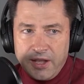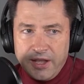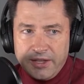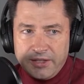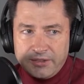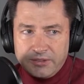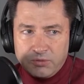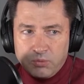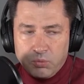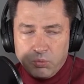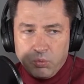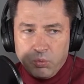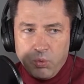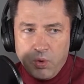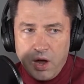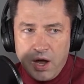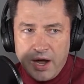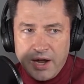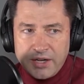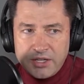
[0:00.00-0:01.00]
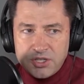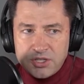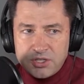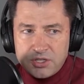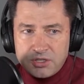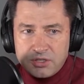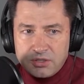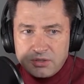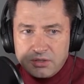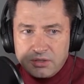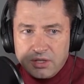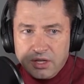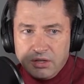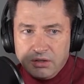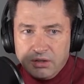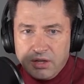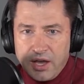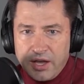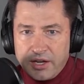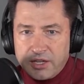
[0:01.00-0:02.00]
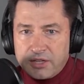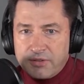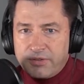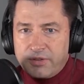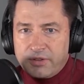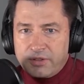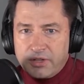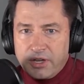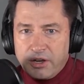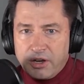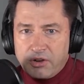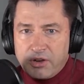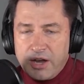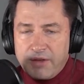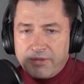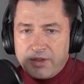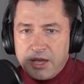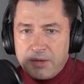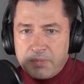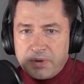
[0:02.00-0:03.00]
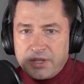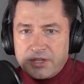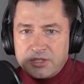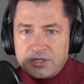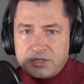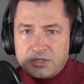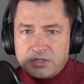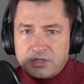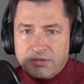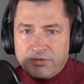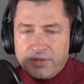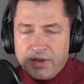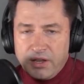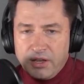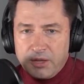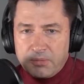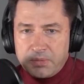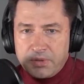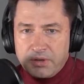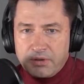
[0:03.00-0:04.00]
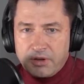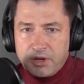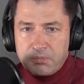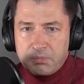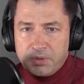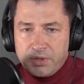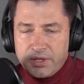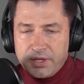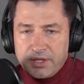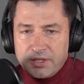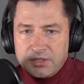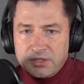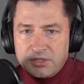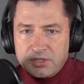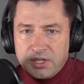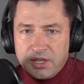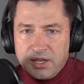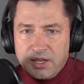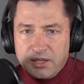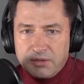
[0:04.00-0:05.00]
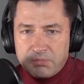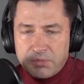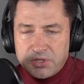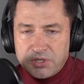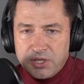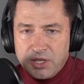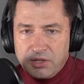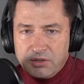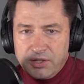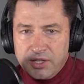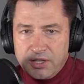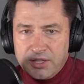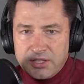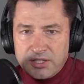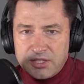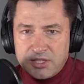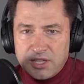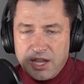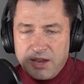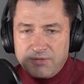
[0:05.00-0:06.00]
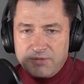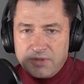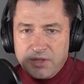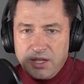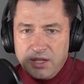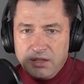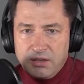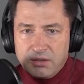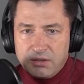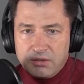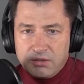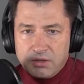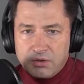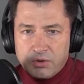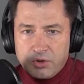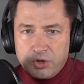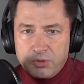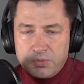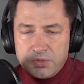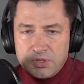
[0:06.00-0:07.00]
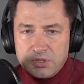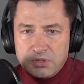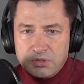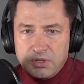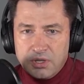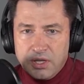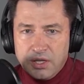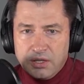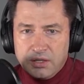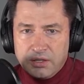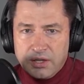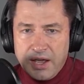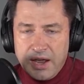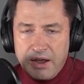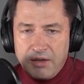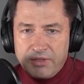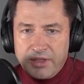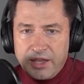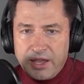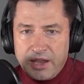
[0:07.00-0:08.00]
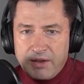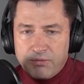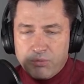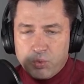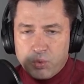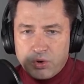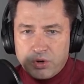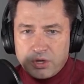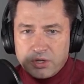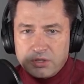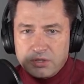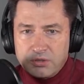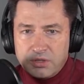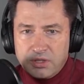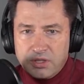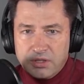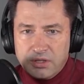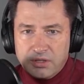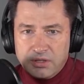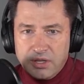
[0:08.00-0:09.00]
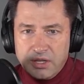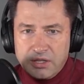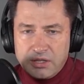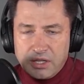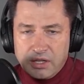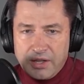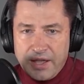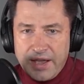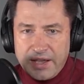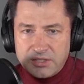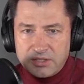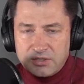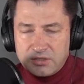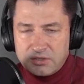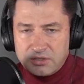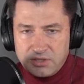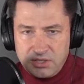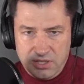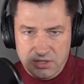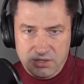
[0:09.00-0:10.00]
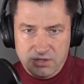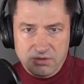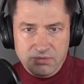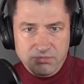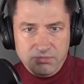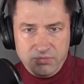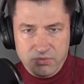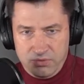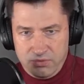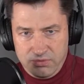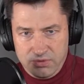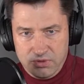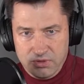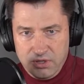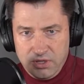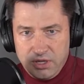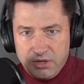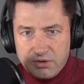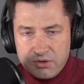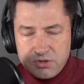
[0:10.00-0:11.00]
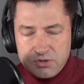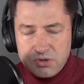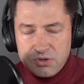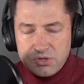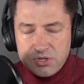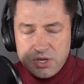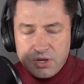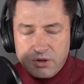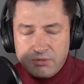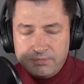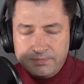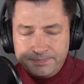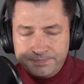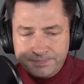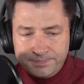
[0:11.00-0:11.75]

and watched a lot of different aircraft companies develop their airplanes, and particularly the safety groups and how they have worked in the last 10 years or so,